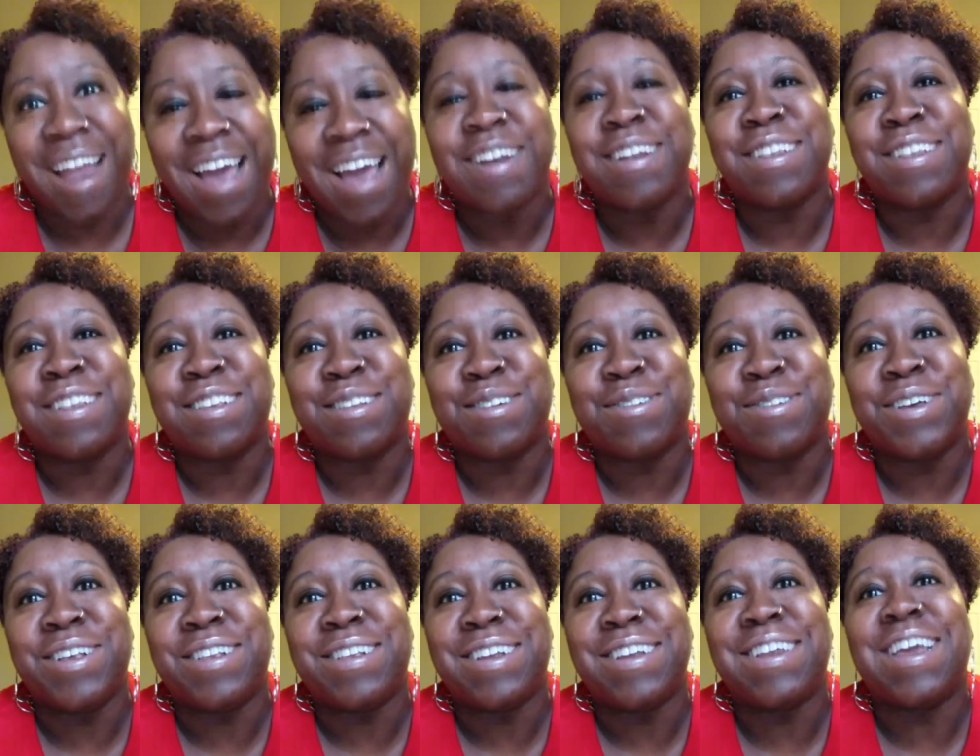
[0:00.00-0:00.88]
out of the
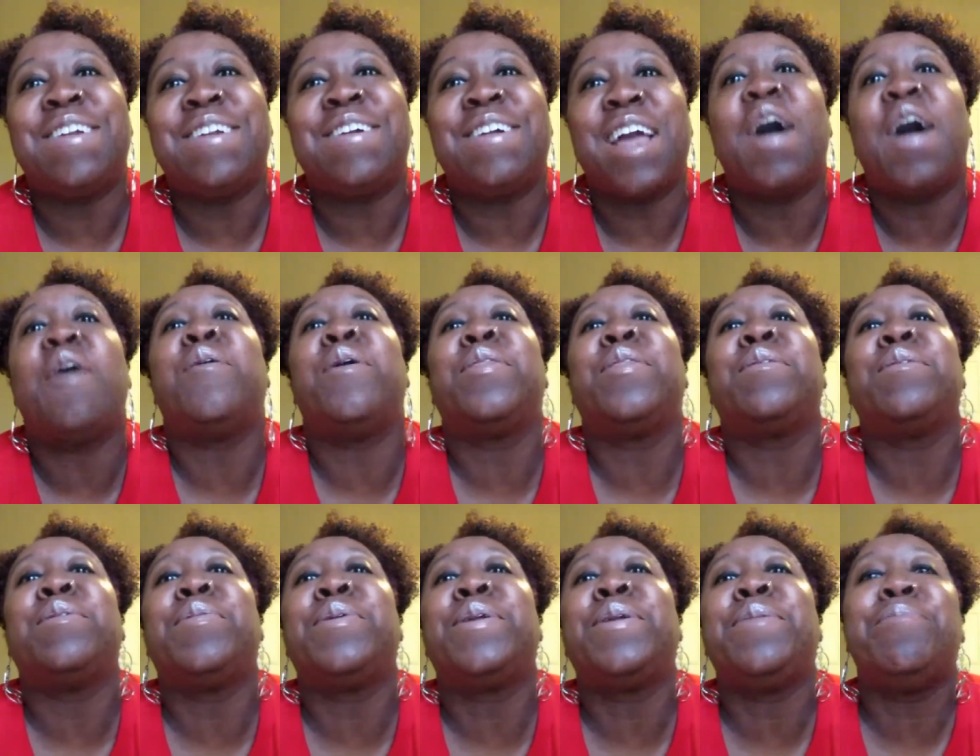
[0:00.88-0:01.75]
squeeze container. Now I want
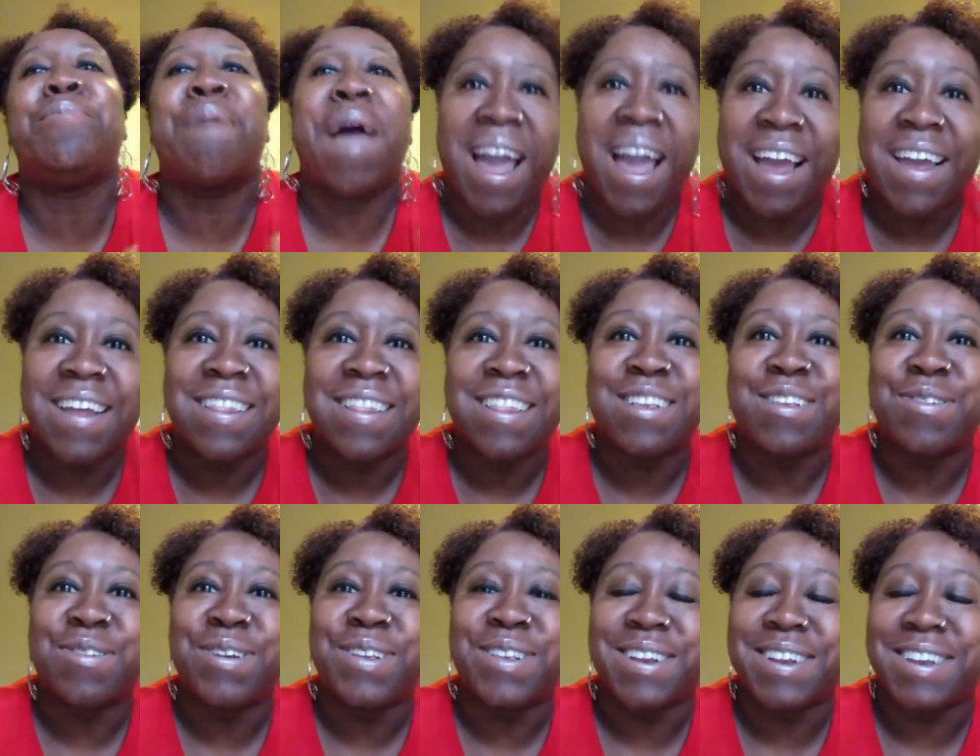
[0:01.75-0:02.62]
them to put it back in the
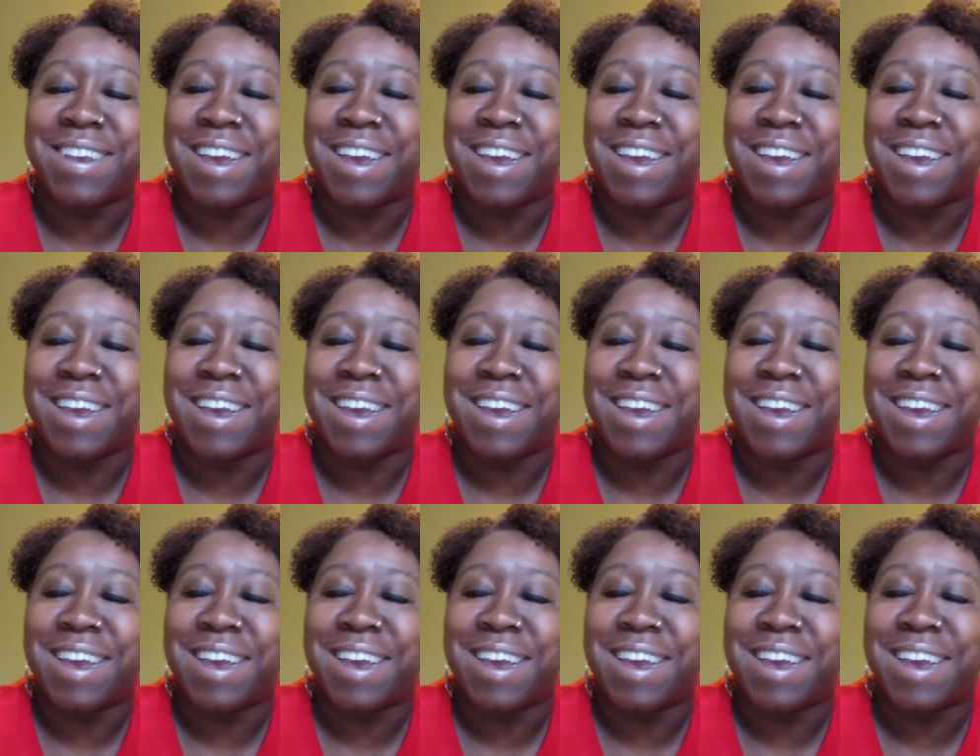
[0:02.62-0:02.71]
squeeze